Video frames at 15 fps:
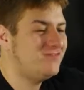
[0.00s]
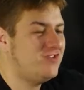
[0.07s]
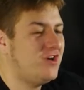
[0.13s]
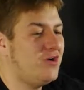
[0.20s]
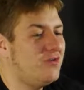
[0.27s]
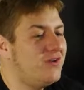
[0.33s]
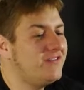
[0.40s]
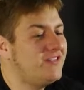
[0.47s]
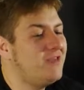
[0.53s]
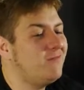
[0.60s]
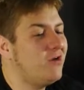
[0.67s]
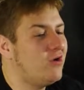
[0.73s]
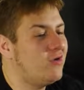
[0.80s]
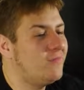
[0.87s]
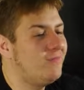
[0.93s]
So, let's keep
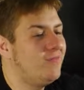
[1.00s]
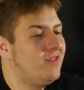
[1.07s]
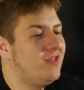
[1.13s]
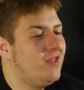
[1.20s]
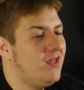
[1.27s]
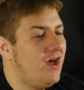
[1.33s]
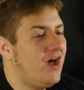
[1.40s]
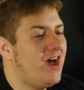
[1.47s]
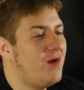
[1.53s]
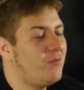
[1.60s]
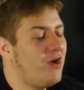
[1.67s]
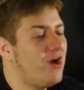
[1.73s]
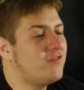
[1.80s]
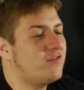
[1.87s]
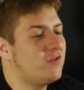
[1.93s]
going. Uh,
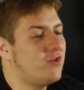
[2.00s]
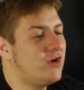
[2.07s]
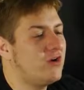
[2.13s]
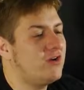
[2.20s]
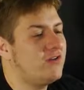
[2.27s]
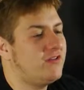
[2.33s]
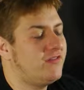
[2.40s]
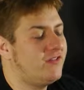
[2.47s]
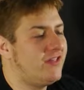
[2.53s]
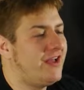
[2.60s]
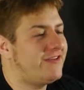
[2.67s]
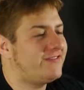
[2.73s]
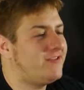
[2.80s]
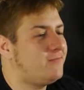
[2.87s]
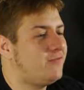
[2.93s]
we also learned in the
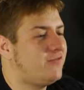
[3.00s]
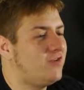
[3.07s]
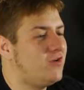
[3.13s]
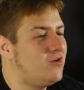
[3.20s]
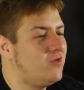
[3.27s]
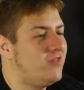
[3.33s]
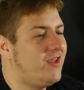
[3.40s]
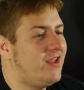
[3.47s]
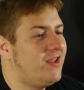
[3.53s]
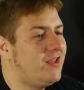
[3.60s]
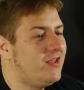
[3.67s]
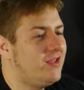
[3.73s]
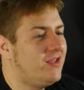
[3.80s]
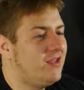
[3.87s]
last episode that